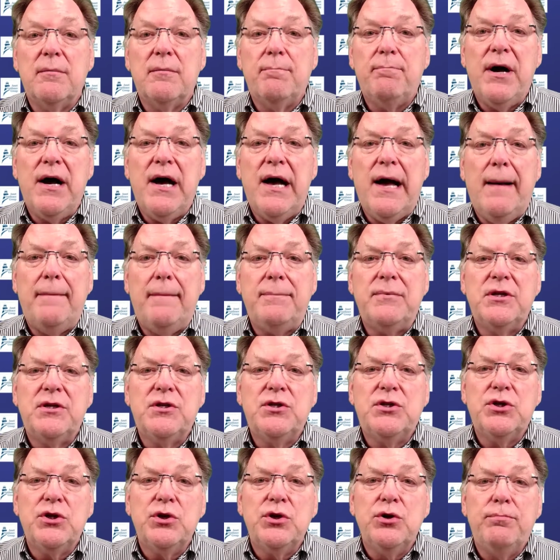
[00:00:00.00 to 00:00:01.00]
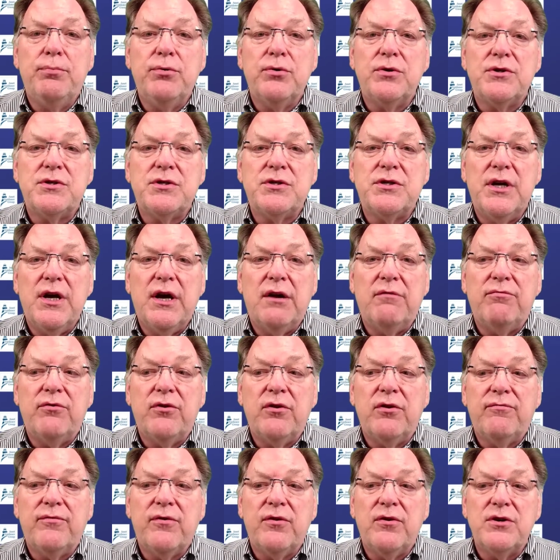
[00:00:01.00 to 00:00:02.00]
popped 2% for
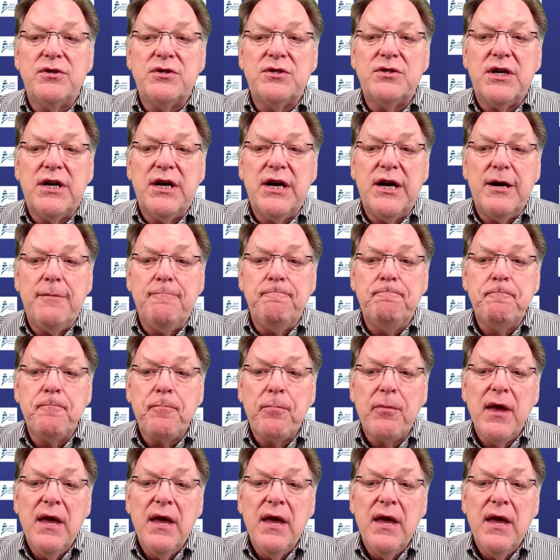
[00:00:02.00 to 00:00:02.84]
the first time